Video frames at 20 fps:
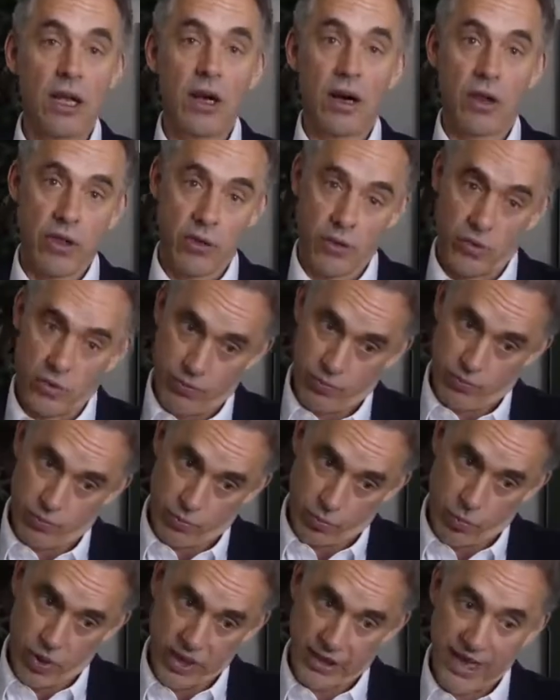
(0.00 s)
although
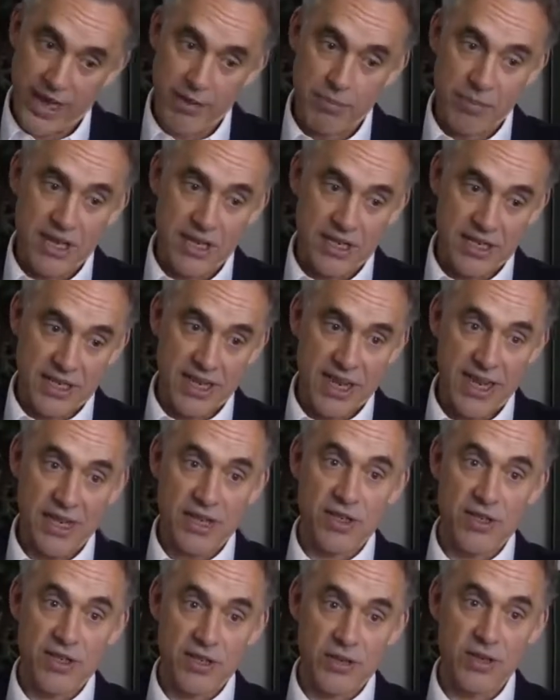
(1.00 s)
what that means, again,
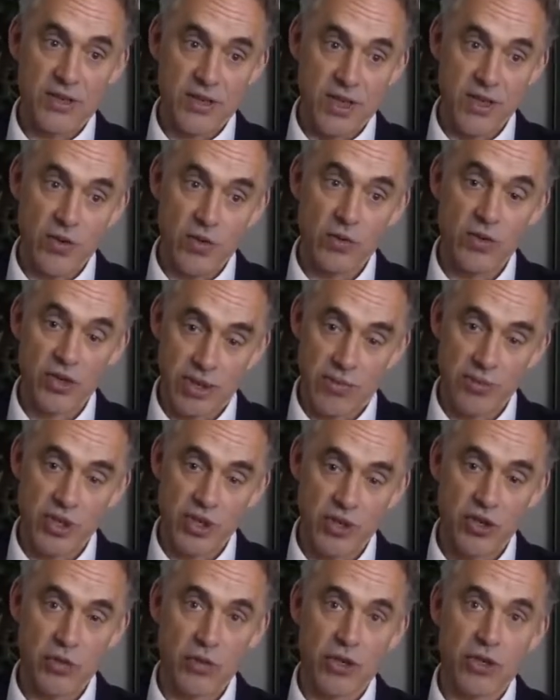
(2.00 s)
is,
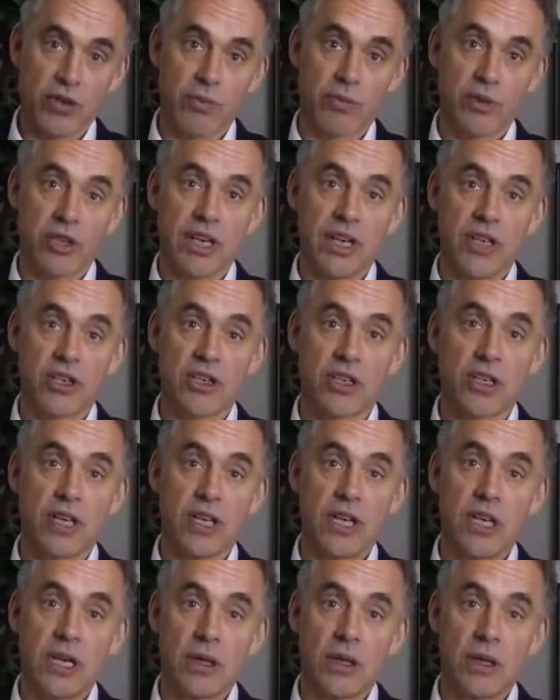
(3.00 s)
subject to interpretation.